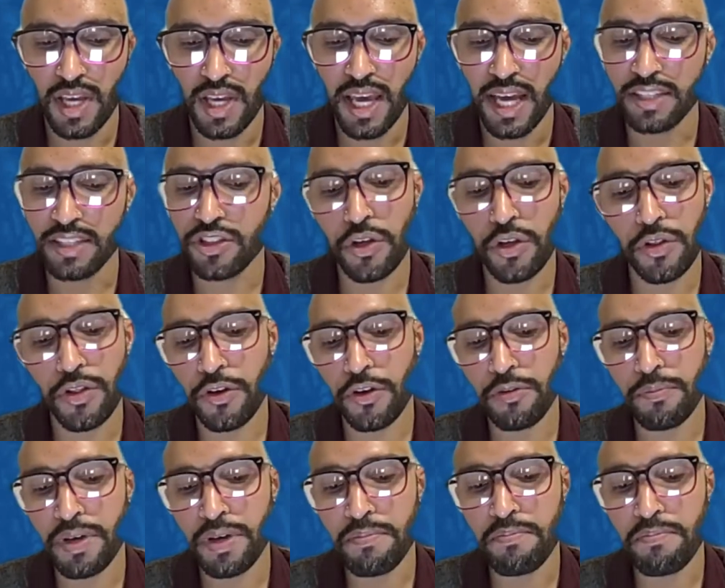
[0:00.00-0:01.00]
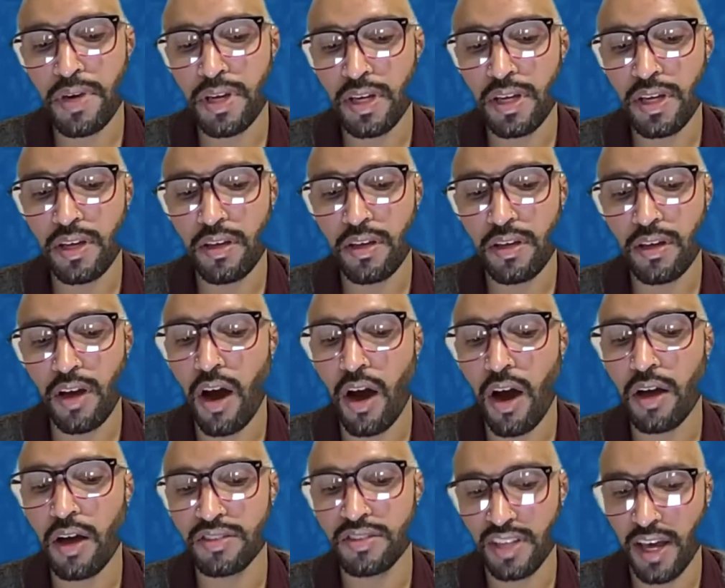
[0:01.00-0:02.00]
And so there would be many
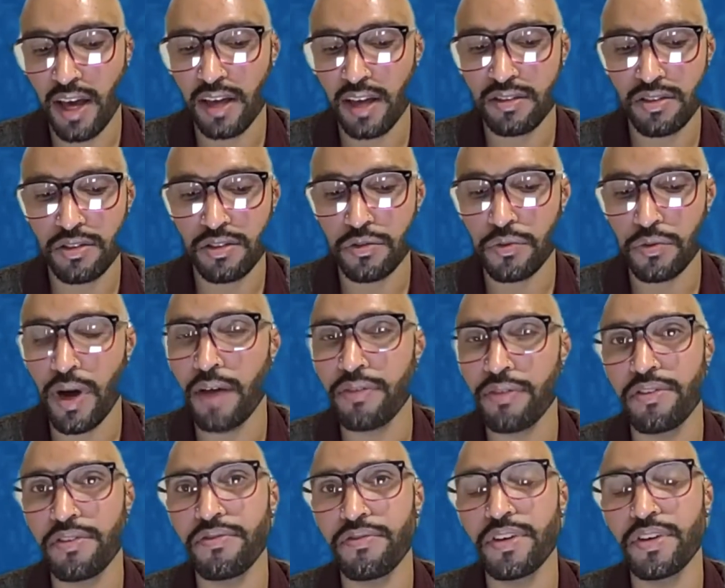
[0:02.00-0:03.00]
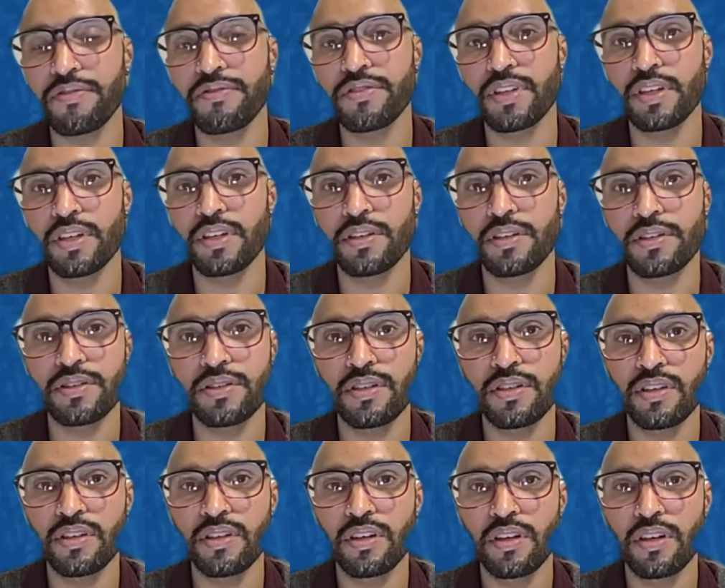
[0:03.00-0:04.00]
contests throughout the 50s
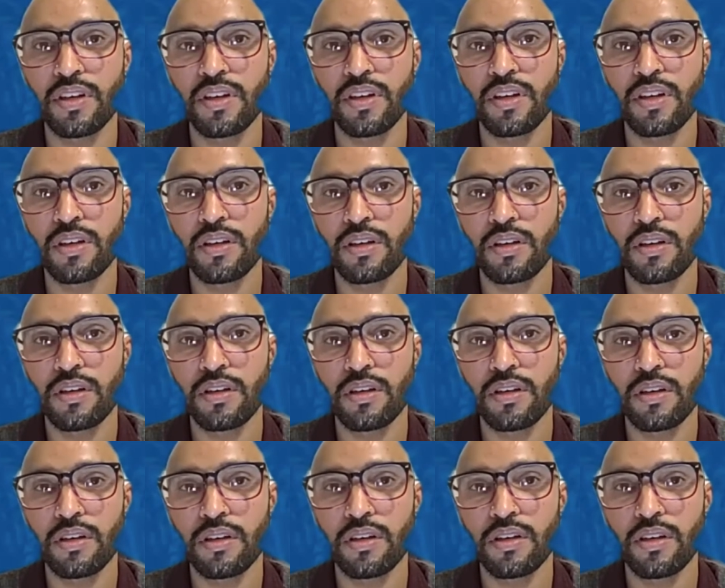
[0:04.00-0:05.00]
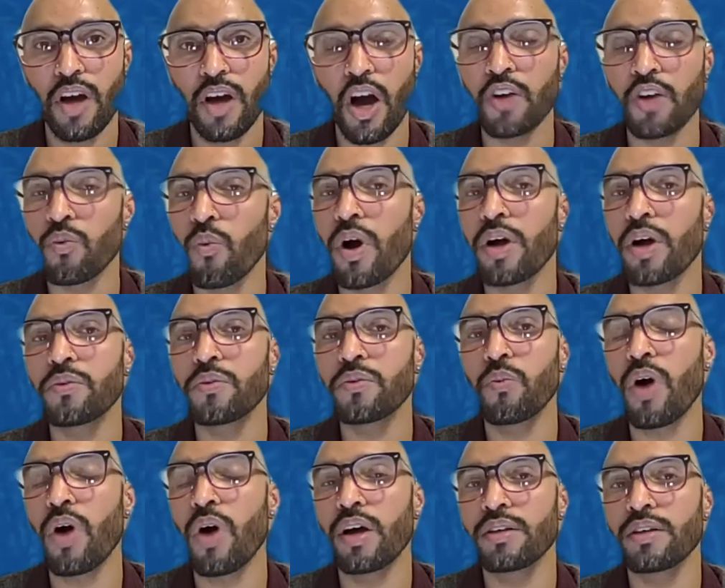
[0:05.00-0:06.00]
on what
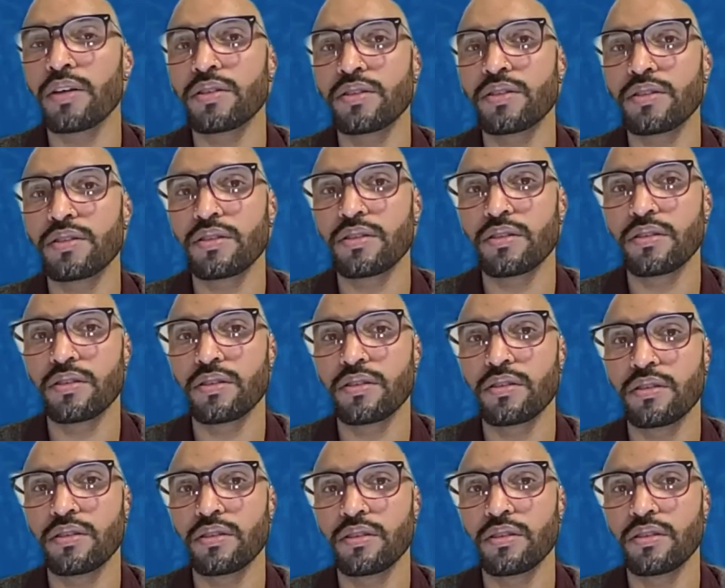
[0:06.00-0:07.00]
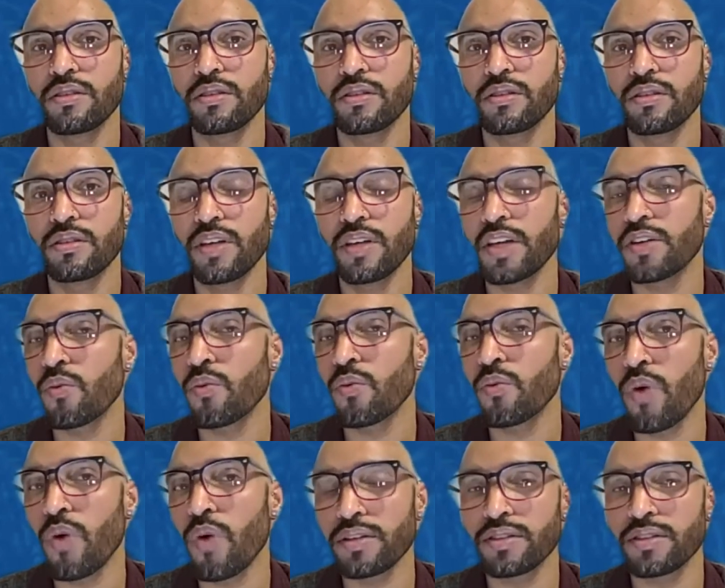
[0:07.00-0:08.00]
was and
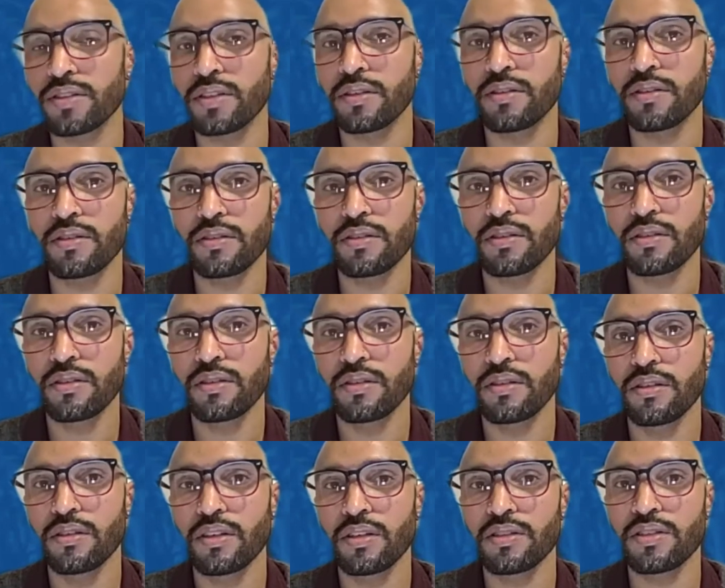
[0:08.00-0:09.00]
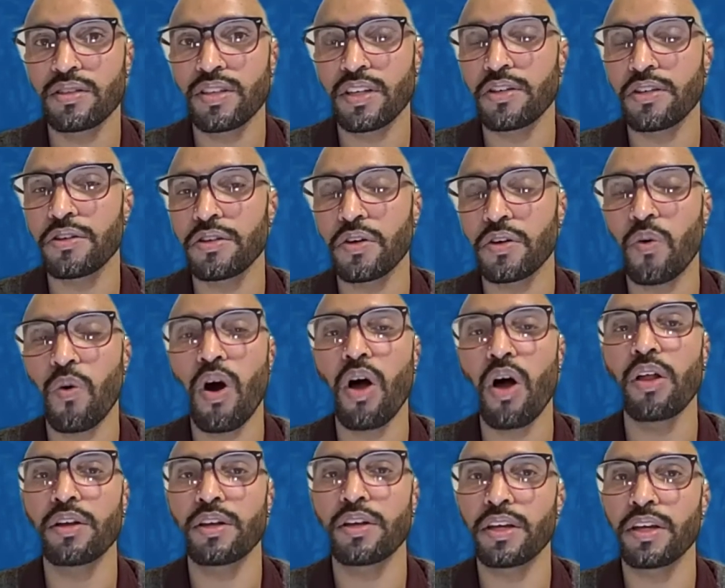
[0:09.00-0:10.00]
wasn't considered
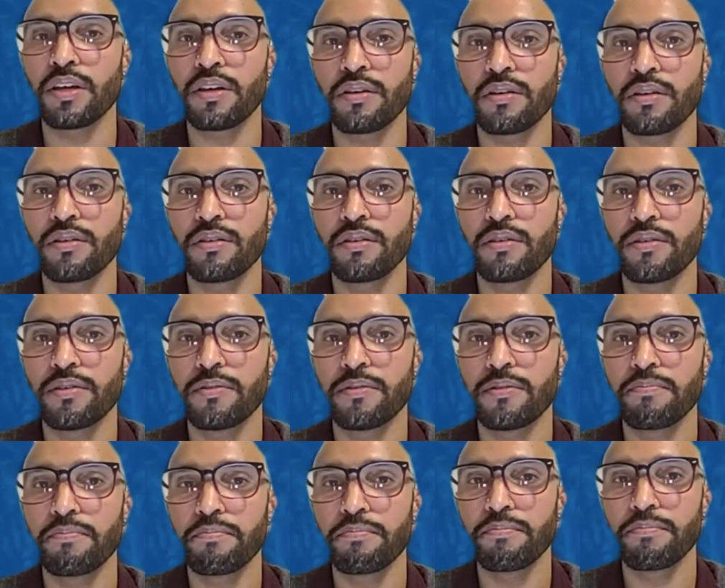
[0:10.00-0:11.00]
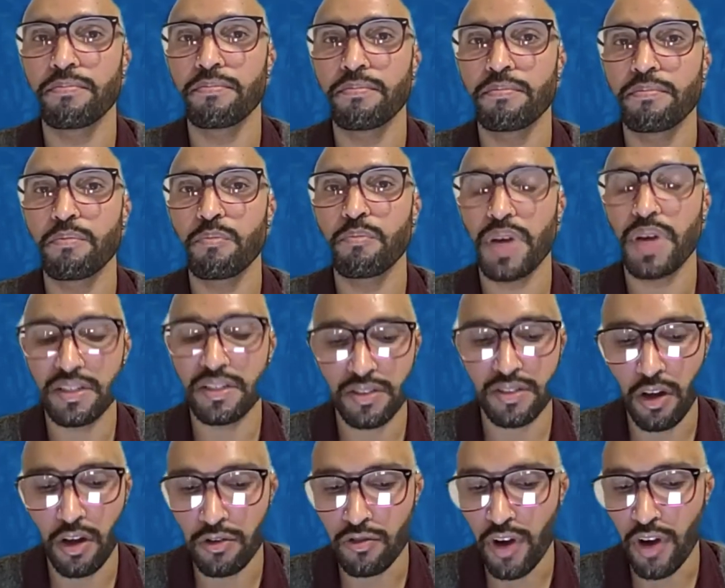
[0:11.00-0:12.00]
equality based
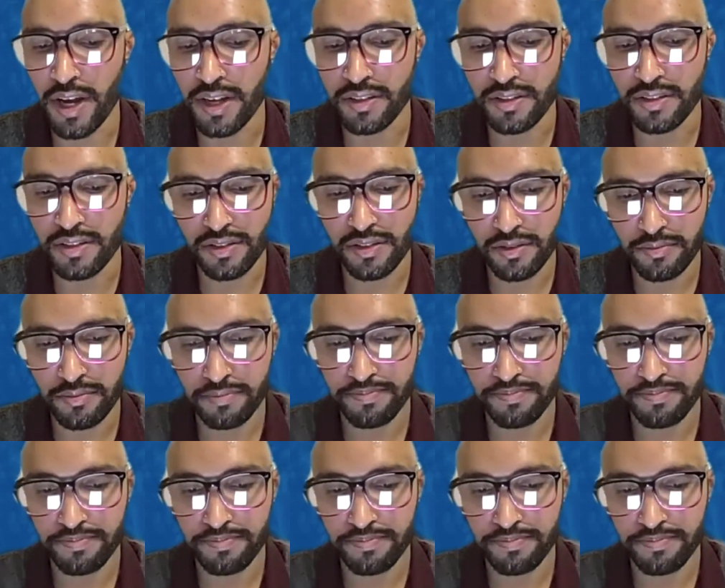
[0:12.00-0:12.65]
on race.